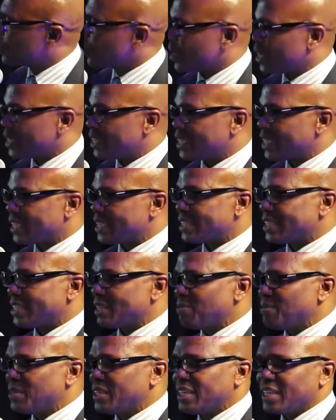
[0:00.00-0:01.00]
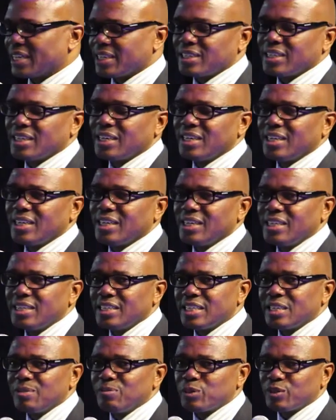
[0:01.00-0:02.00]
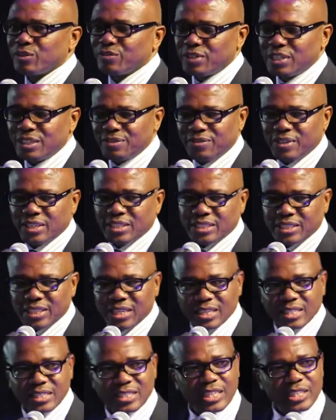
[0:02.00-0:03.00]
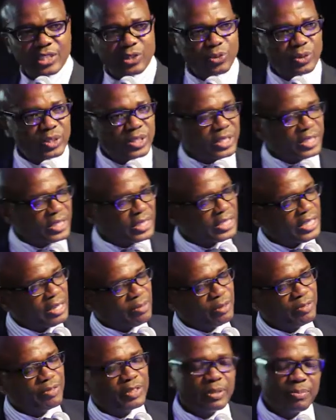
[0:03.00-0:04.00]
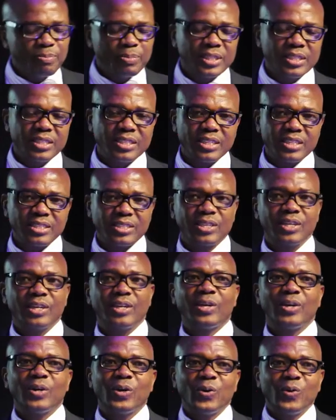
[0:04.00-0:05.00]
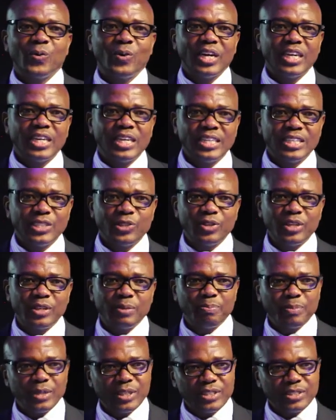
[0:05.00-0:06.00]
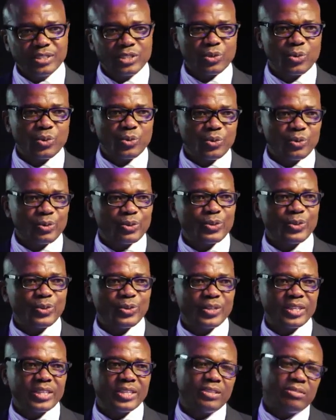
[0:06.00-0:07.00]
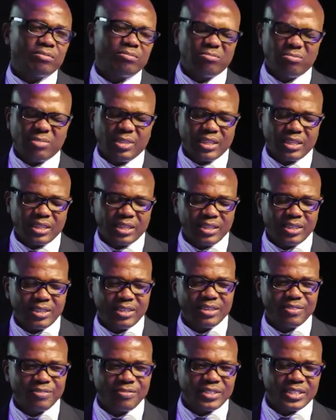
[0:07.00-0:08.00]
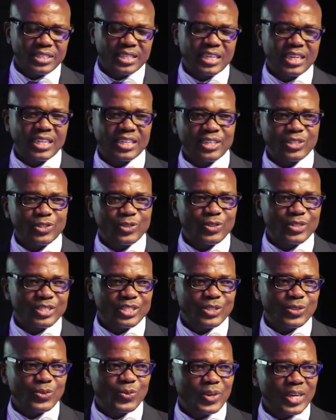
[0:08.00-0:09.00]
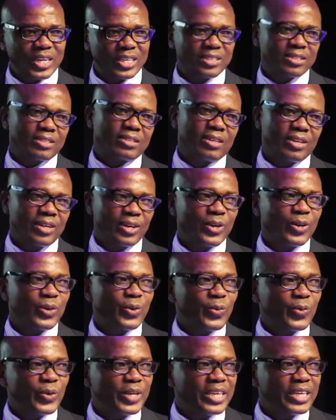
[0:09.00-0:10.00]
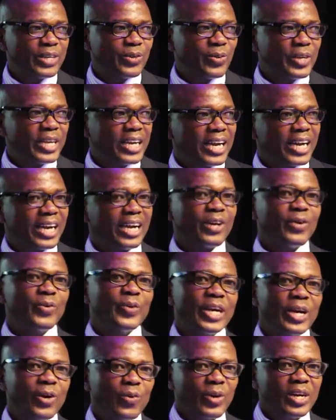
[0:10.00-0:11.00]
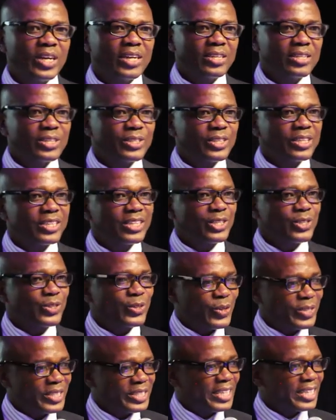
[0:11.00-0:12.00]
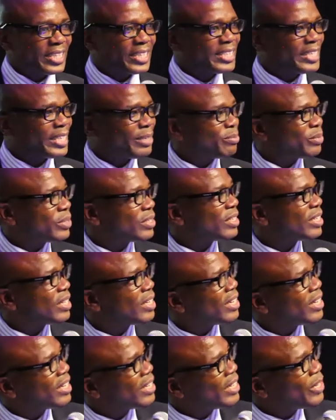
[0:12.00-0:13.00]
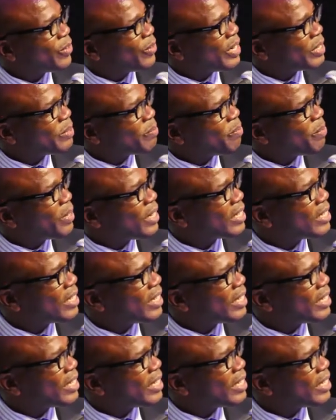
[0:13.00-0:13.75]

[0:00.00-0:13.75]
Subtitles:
to address them in that in terms of infrastructure, you would see some of the pictures. We are a newly built school, so physical resources-wise, we are well resourced, except the one part